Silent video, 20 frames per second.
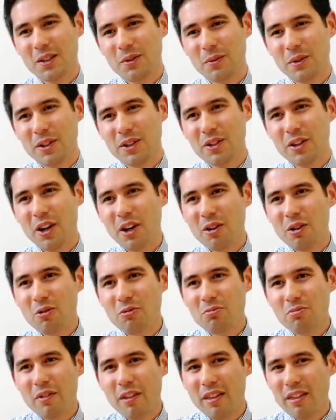We do our
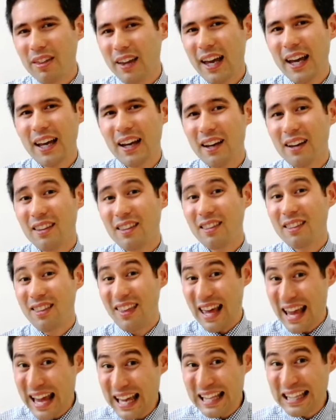own thing, and
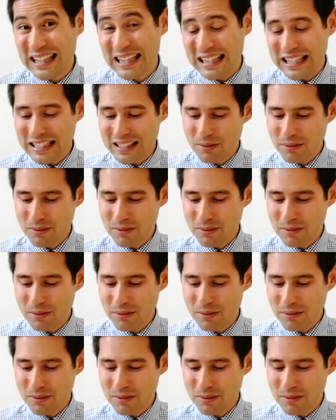then